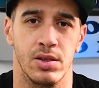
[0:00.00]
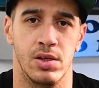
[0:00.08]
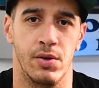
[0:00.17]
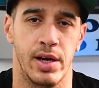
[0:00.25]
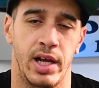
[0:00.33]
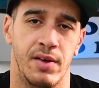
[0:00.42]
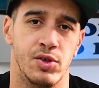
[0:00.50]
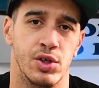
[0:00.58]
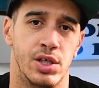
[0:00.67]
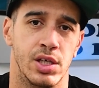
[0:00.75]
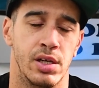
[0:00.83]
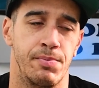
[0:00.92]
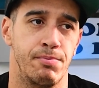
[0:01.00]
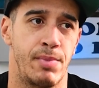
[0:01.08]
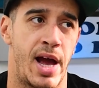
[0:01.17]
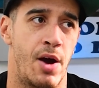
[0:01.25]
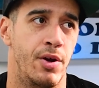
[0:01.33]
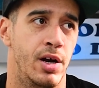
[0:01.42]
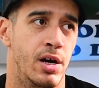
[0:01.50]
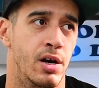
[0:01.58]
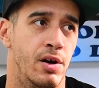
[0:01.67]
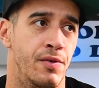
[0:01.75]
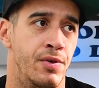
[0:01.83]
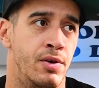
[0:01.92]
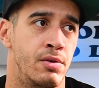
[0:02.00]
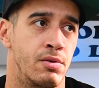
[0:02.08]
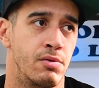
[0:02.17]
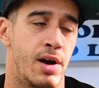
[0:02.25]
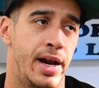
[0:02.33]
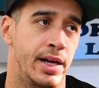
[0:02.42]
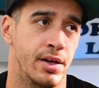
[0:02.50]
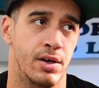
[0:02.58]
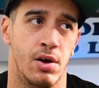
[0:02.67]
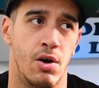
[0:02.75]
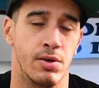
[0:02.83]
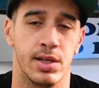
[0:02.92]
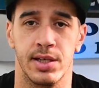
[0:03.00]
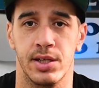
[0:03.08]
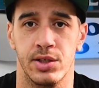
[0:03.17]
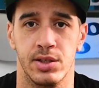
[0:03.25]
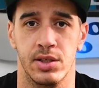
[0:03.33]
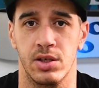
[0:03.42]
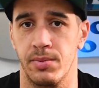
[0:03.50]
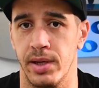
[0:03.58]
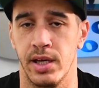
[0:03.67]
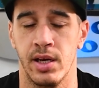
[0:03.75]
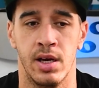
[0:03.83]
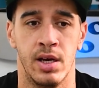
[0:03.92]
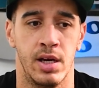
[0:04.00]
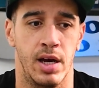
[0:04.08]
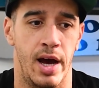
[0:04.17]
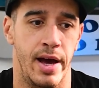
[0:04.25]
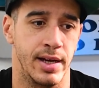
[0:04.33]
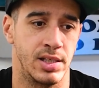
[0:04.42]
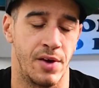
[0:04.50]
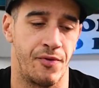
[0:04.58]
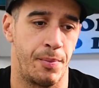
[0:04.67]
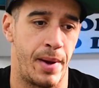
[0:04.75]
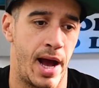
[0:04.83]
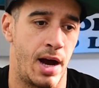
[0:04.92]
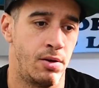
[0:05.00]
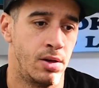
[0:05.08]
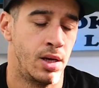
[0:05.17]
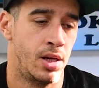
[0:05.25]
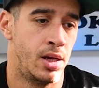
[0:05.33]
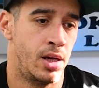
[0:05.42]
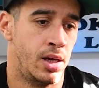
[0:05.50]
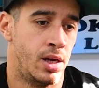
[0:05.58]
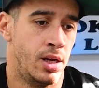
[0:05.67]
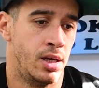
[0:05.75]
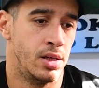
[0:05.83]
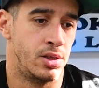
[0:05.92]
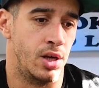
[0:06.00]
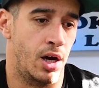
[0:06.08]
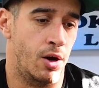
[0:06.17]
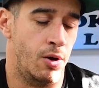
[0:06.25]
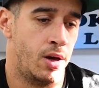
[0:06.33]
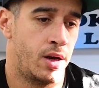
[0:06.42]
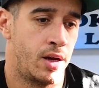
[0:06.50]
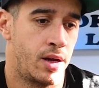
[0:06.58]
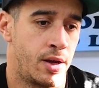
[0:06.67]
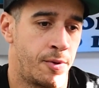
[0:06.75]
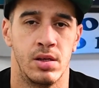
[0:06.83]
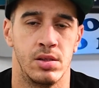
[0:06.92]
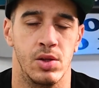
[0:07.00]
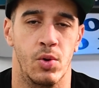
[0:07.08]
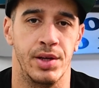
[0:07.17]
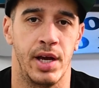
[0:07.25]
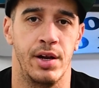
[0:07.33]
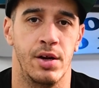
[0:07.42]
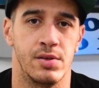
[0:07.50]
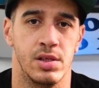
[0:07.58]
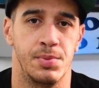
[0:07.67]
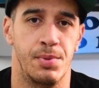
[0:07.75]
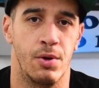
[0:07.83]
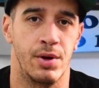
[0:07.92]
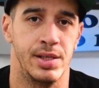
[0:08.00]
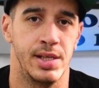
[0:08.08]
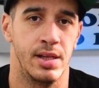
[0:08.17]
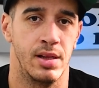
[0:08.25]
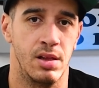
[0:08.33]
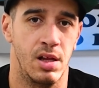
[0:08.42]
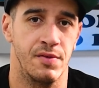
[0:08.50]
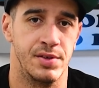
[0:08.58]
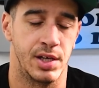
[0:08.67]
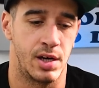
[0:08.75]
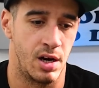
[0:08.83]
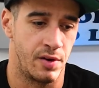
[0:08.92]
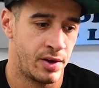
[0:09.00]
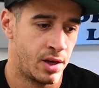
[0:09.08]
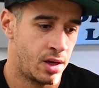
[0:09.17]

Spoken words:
So it kind of gives you a good amount of riding under all conditions a little bit, except for POW. So the one thing I noticed with this board is it loves to carve.